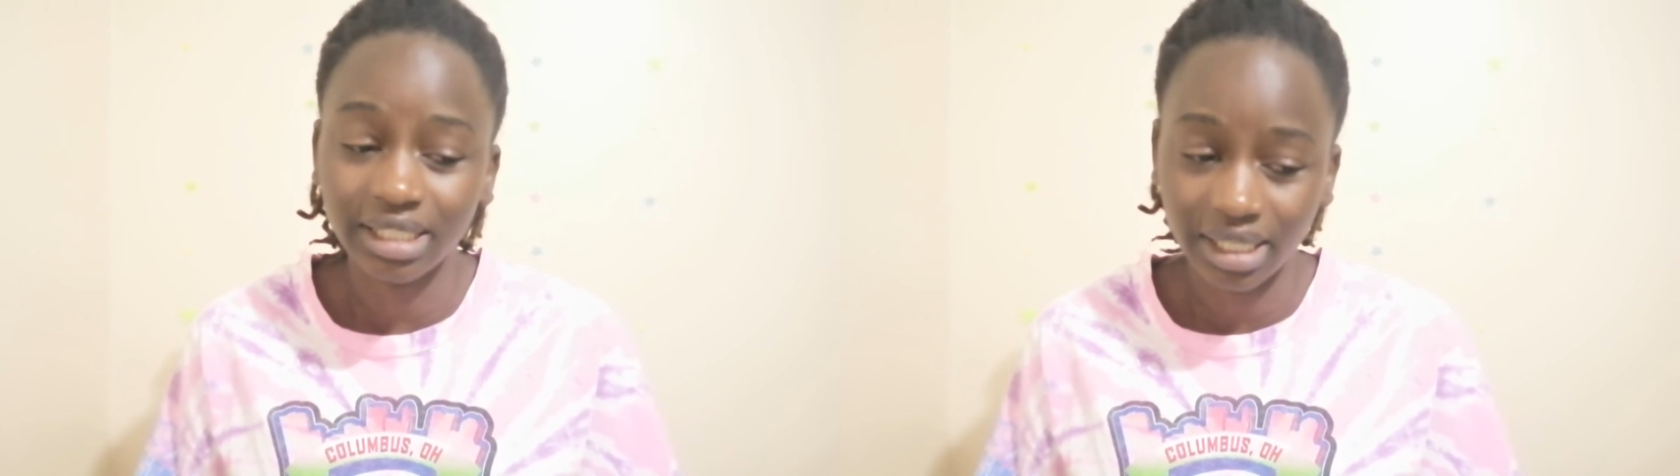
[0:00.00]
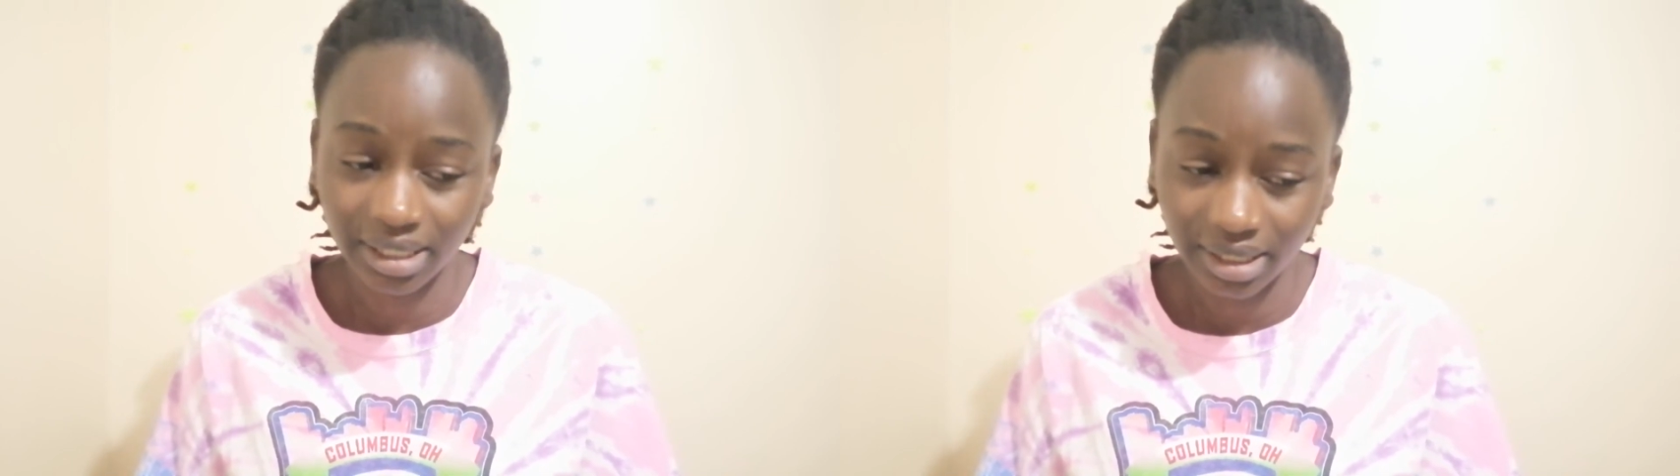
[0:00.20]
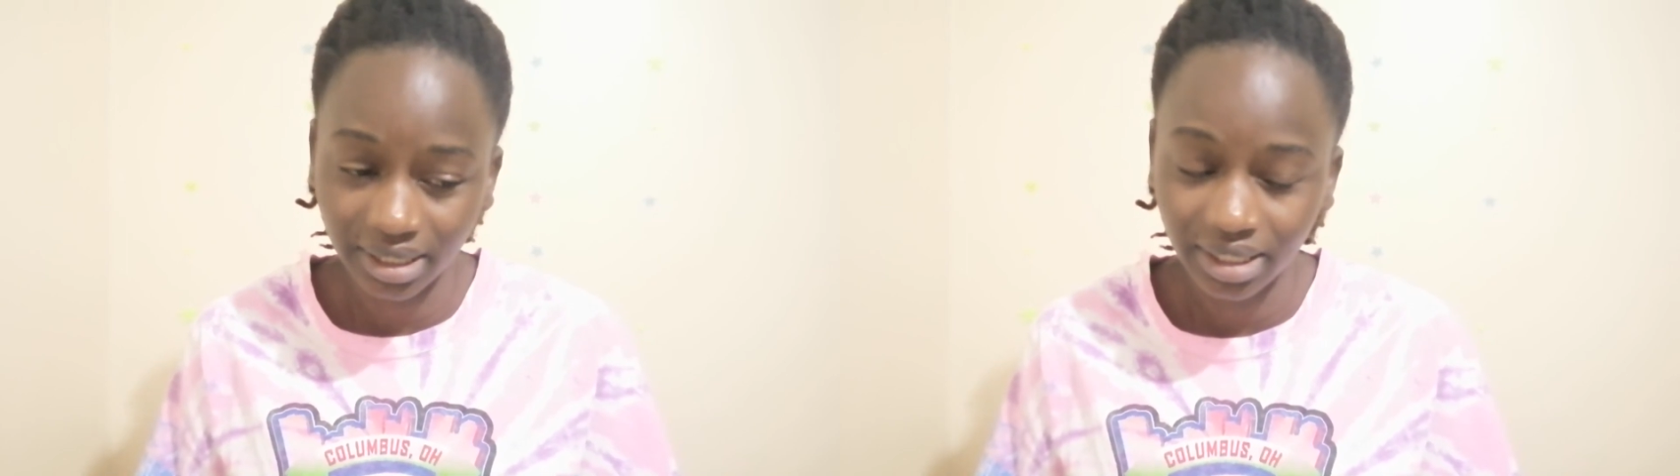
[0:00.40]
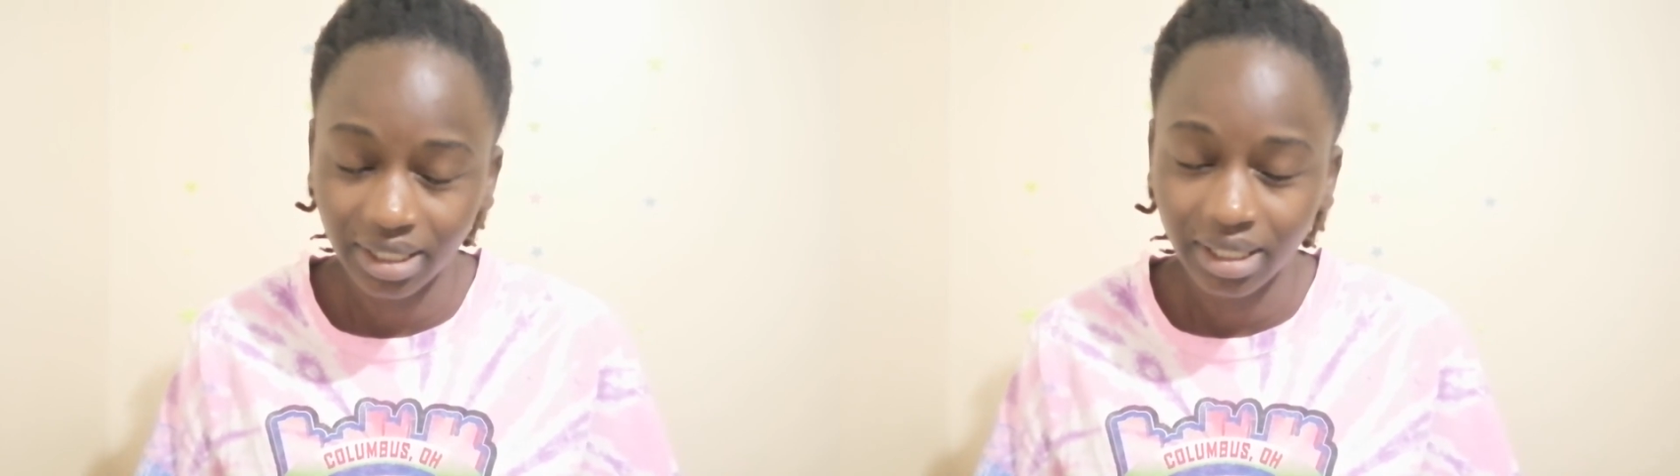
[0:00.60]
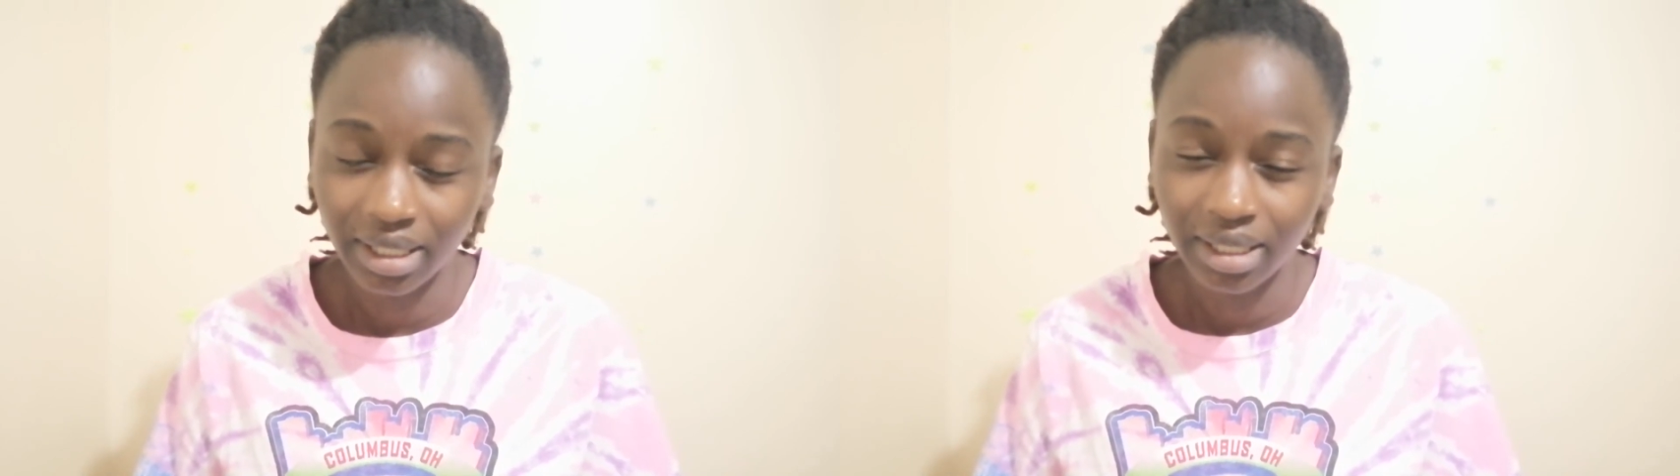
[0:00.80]
test,
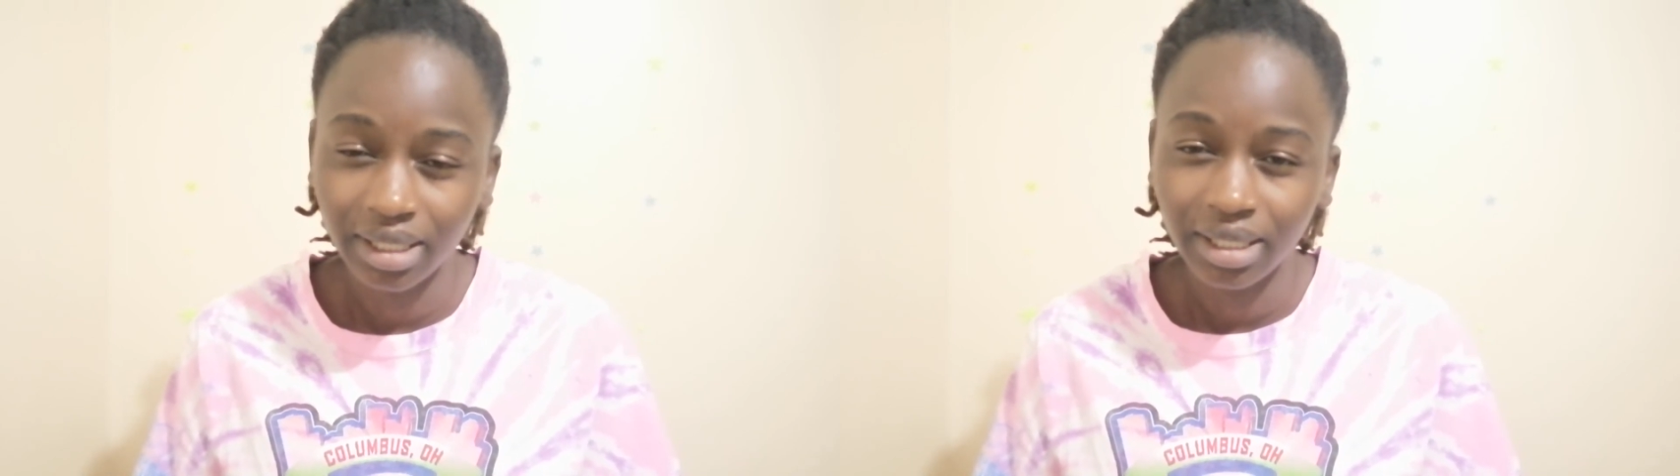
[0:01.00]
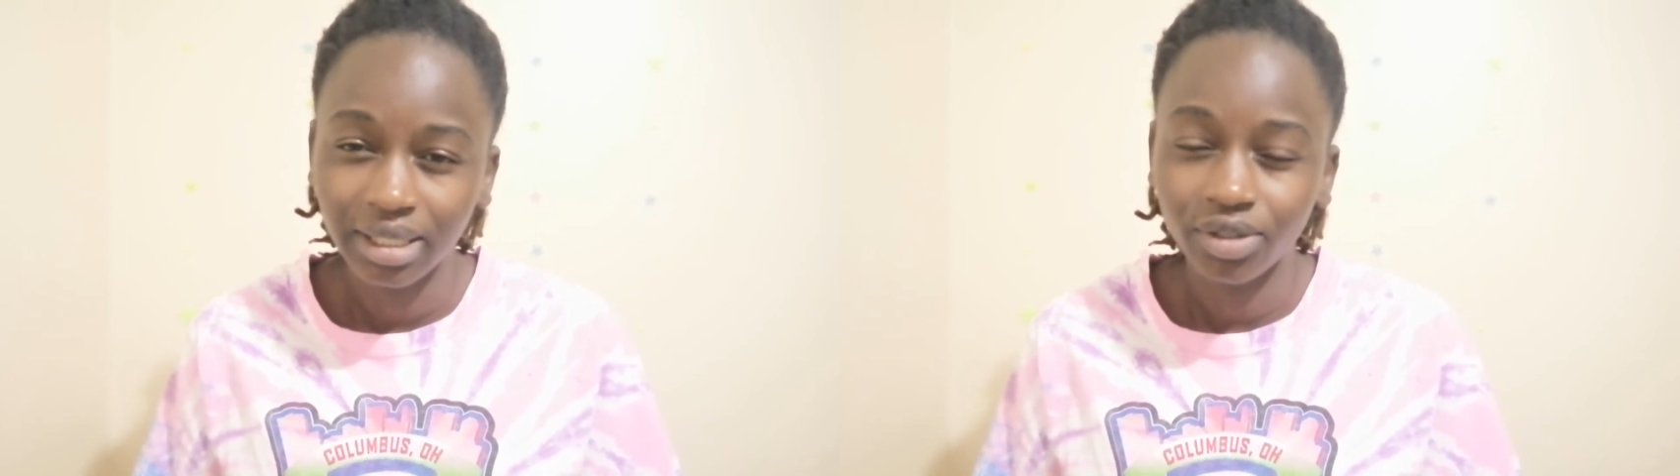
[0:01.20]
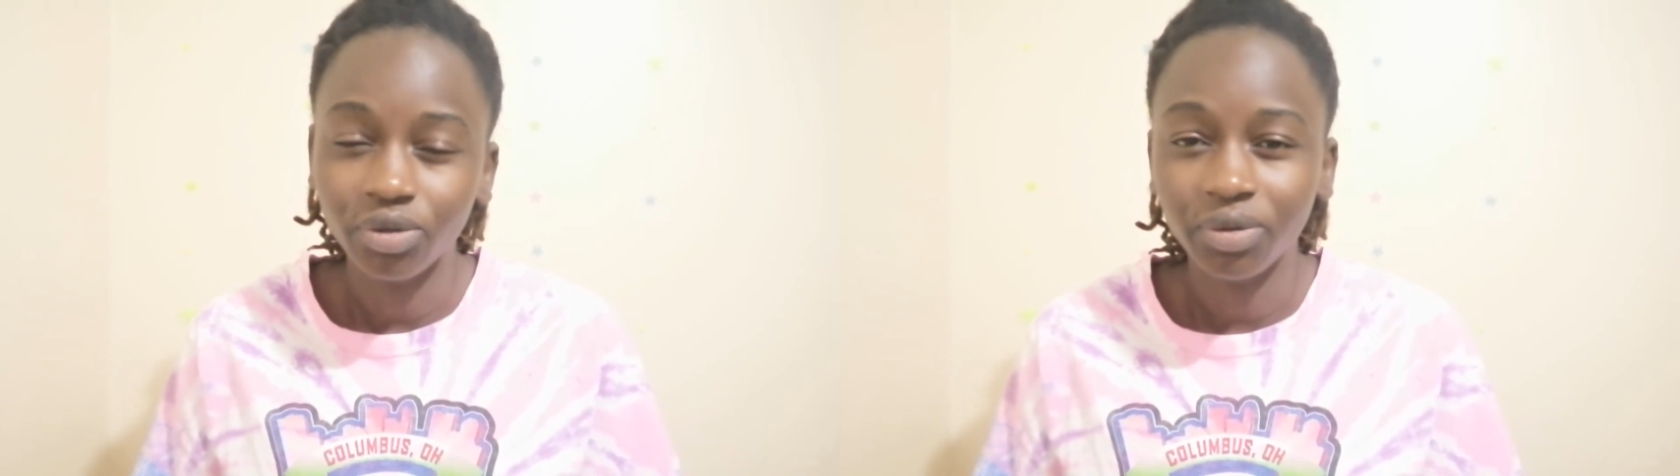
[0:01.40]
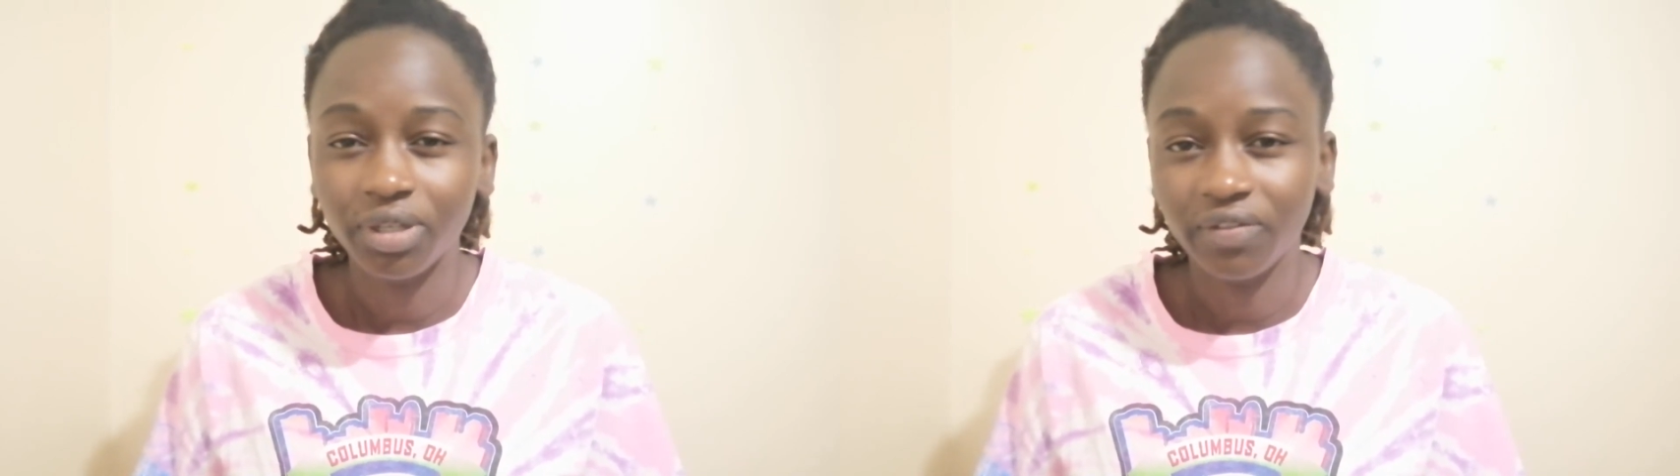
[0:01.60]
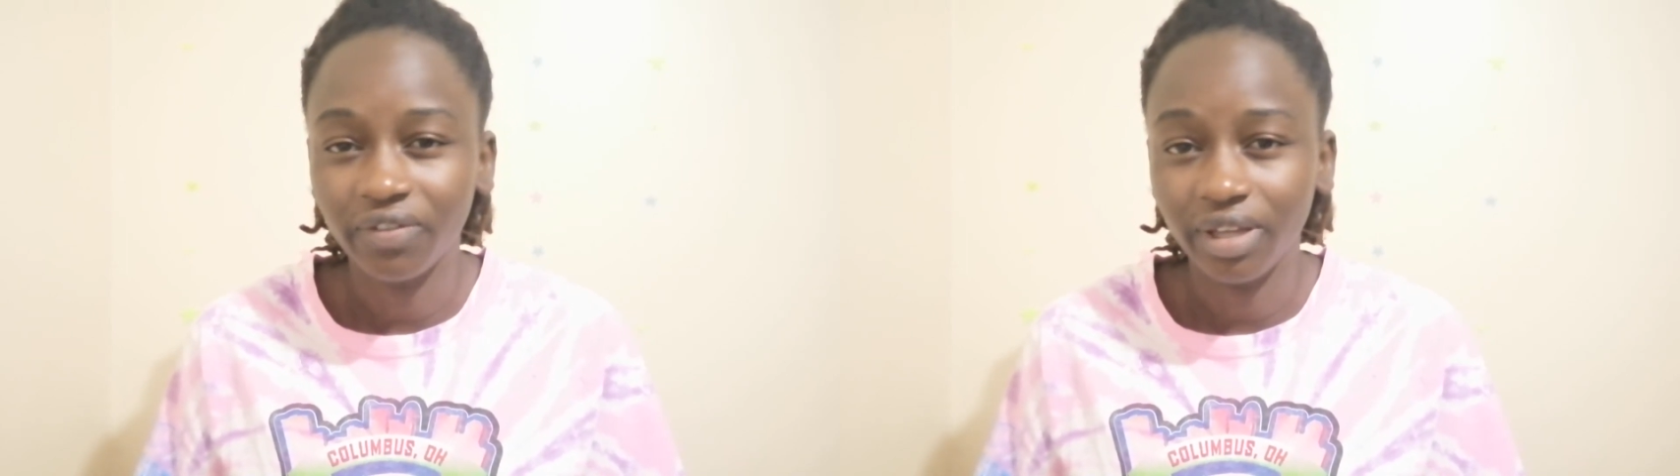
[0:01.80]
you will
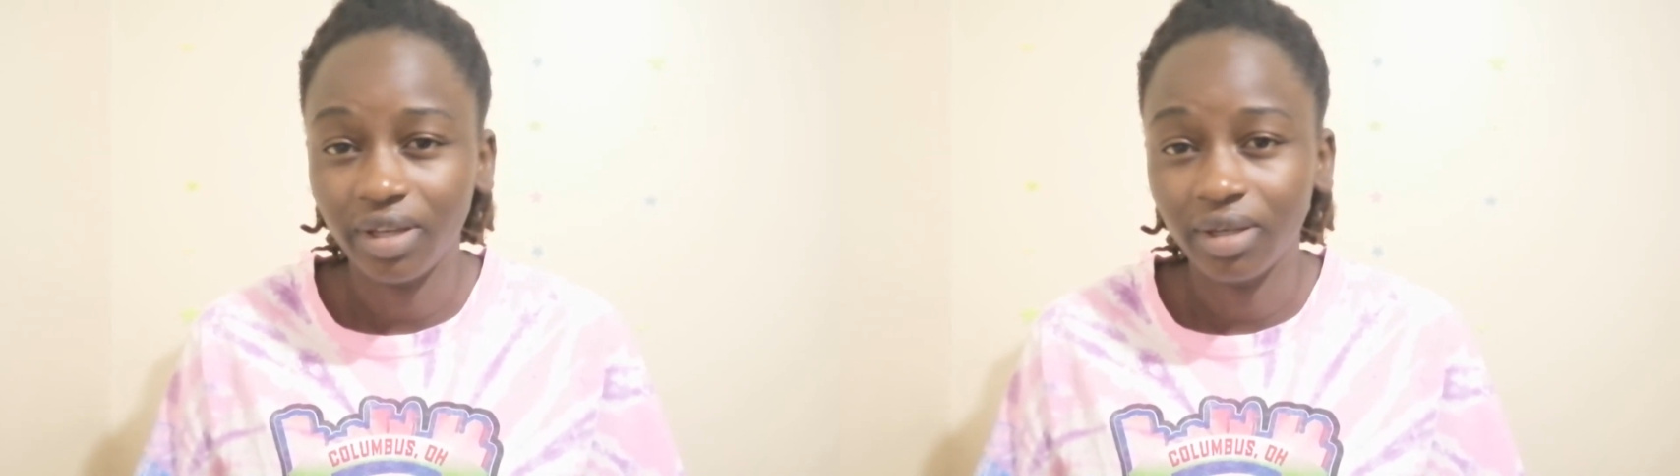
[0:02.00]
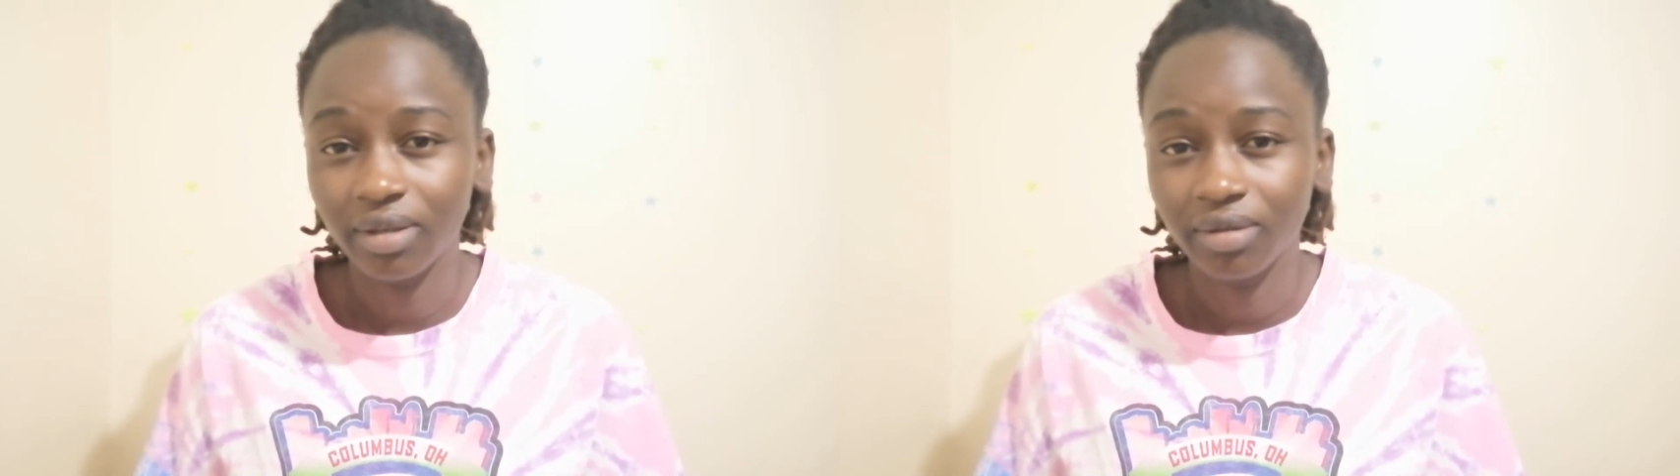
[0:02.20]
fail.